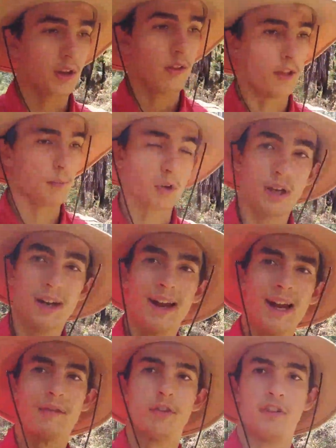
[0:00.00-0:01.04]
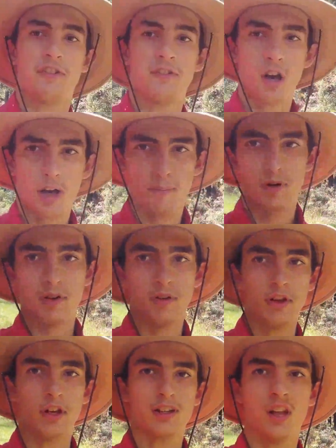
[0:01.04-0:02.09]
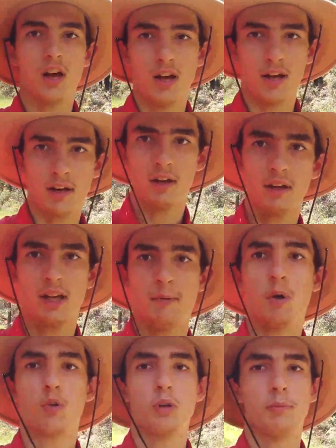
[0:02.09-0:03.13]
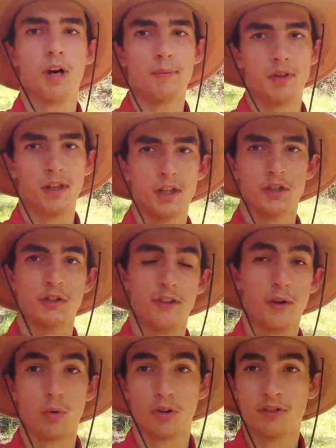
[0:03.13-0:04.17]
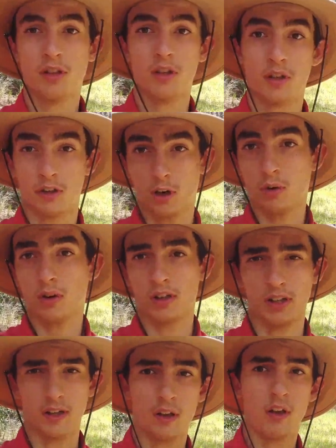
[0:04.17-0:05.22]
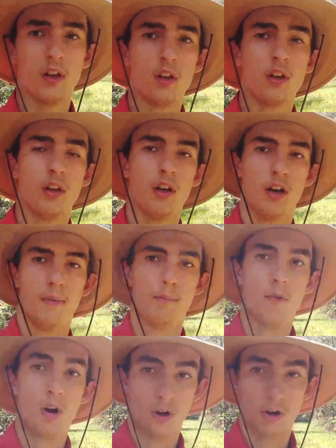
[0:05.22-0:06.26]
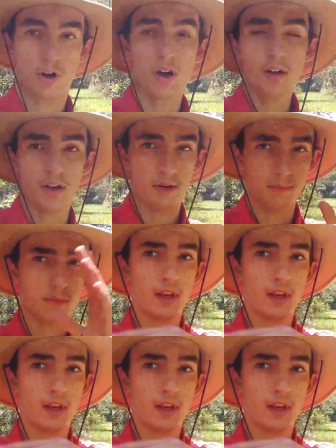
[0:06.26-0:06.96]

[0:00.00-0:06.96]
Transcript: then we're going to have to stop the decline in milkweed populations that we're seeing concurrently on our continent.